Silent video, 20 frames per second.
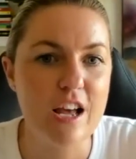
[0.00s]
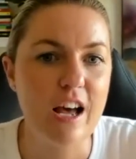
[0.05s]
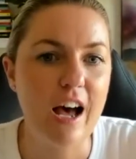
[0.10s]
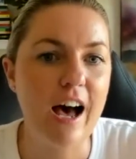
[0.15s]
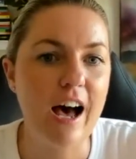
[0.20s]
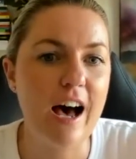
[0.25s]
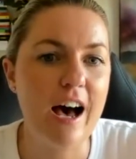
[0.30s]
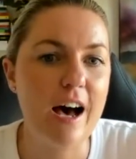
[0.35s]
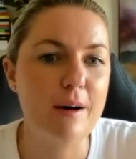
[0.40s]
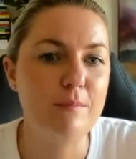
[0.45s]

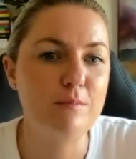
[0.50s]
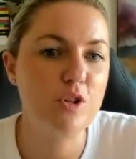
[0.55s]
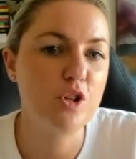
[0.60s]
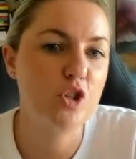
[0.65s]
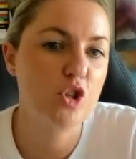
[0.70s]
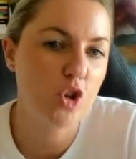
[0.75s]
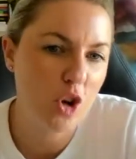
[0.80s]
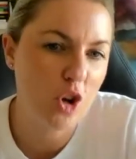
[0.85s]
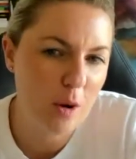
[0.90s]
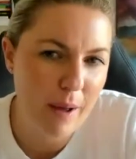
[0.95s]
to
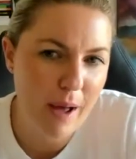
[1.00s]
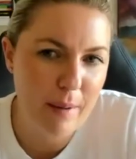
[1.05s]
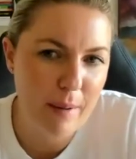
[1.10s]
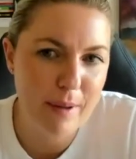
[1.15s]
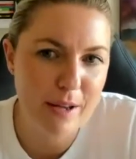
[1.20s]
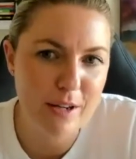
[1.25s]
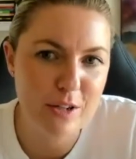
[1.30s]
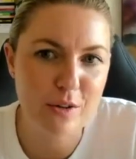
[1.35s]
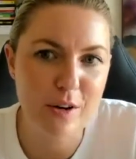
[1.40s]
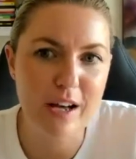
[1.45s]
talk about
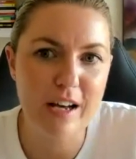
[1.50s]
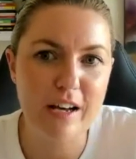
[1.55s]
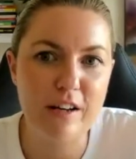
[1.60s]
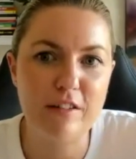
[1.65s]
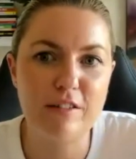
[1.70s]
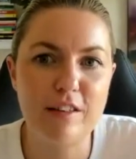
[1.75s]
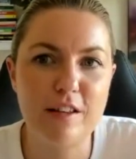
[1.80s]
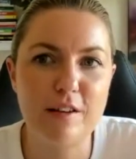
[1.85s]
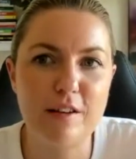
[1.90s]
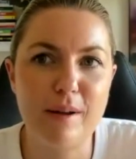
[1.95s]
mental
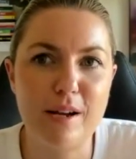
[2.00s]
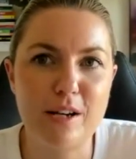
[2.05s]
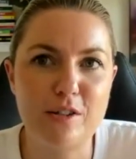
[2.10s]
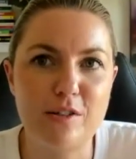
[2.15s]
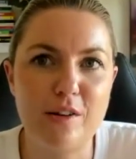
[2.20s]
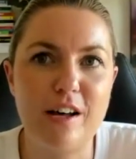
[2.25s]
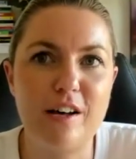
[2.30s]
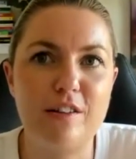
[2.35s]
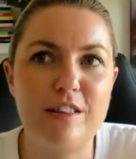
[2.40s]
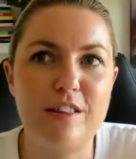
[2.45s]
health and
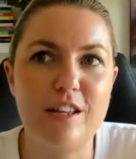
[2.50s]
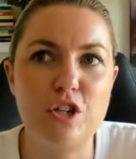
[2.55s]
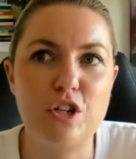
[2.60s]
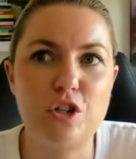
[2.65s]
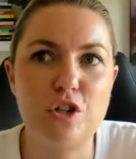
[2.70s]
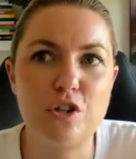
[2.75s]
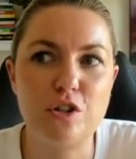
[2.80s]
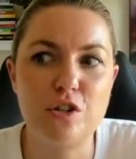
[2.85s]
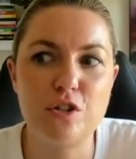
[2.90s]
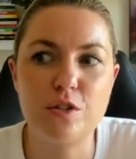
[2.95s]
mental health
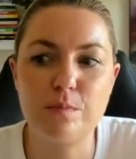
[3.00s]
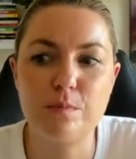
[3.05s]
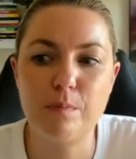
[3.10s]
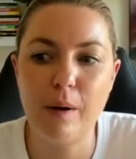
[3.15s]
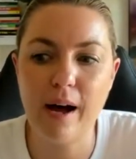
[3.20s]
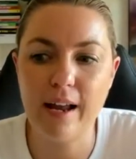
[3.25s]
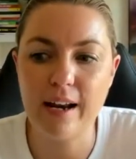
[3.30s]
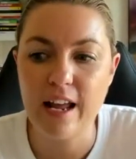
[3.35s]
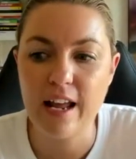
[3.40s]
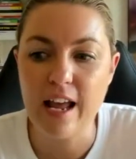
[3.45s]
issues.
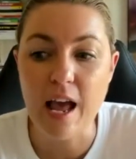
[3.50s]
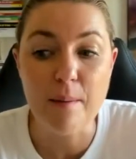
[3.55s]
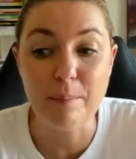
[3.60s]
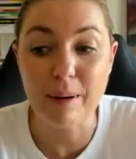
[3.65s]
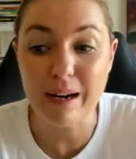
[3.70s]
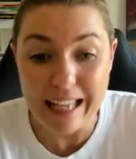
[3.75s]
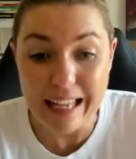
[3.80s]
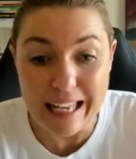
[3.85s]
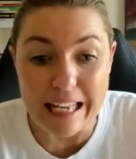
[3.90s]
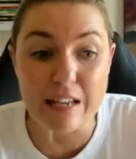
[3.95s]
But
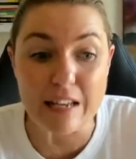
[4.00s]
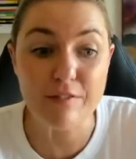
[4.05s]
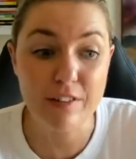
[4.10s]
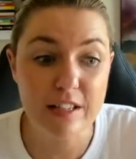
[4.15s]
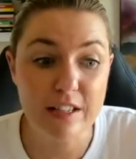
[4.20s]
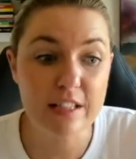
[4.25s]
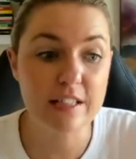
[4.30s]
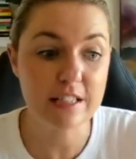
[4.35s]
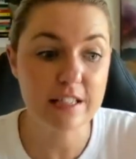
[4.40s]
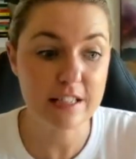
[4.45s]

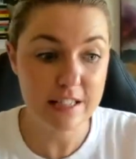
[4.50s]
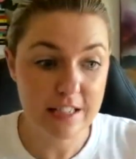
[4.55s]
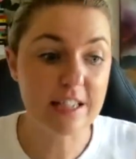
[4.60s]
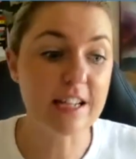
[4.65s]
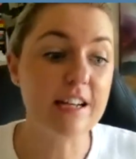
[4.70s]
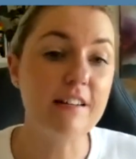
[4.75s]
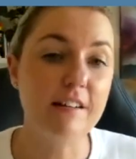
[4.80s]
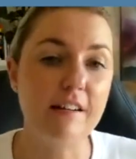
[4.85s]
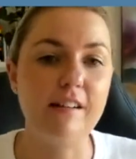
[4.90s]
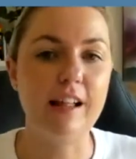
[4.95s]
even
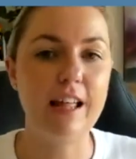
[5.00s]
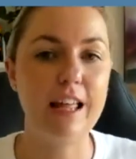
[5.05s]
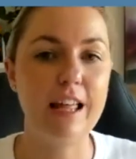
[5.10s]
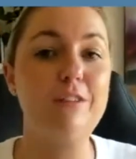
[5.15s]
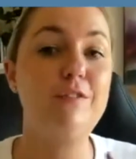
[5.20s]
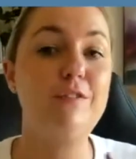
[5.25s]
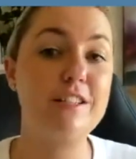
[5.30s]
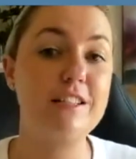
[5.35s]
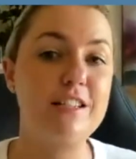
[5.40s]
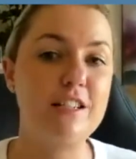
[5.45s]
still
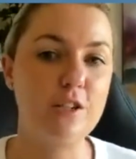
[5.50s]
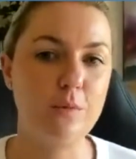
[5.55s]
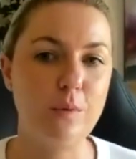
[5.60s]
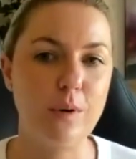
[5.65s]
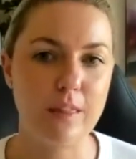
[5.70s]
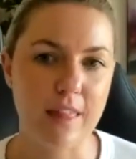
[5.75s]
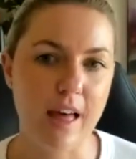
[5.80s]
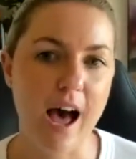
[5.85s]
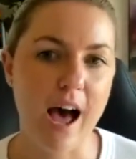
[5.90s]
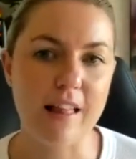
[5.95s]

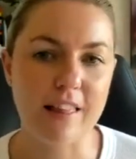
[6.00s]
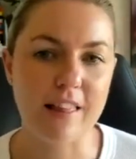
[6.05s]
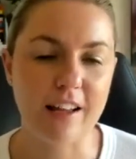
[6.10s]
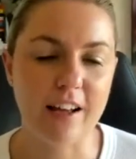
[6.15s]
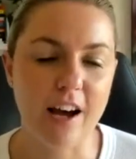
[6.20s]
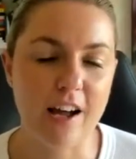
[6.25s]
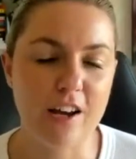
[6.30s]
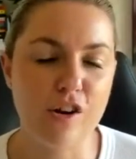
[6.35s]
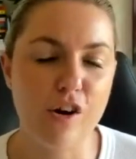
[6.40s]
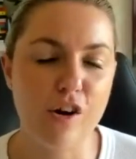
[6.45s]
with that,
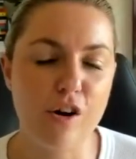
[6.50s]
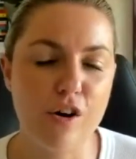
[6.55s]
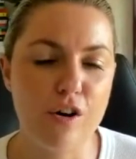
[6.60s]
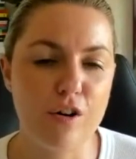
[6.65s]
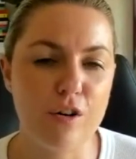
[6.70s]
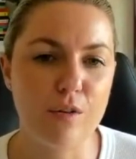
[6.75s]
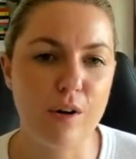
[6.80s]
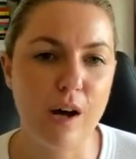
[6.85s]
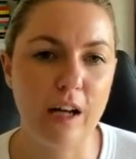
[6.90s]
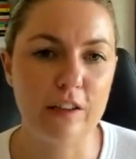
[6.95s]
like I
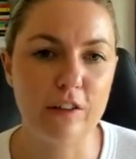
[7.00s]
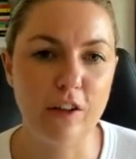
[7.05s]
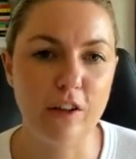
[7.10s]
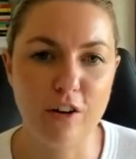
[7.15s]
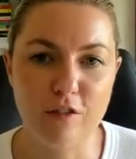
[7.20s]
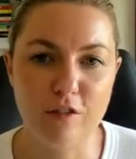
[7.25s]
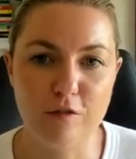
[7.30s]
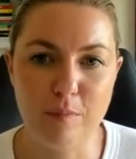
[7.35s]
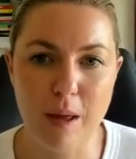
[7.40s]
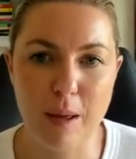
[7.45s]
know a
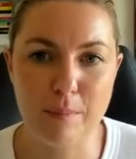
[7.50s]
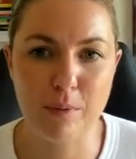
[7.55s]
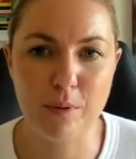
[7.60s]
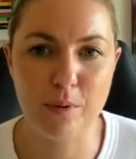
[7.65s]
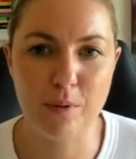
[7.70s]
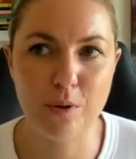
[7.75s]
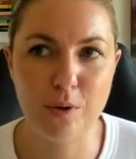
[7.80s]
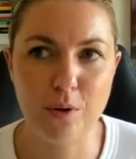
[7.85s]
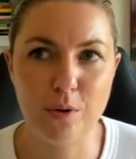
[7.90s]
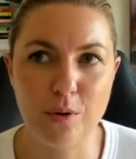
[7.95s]
lot of
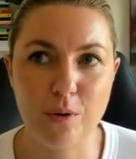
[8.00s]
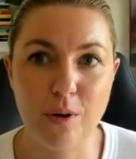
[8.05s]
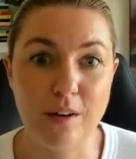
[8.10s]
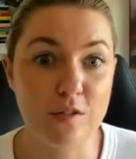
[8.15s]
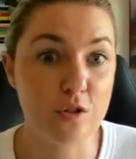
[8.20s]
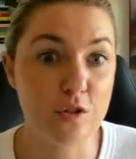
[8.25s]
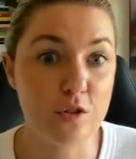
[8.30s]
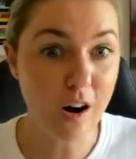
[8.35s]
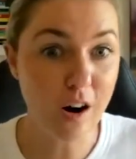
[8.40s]
people who have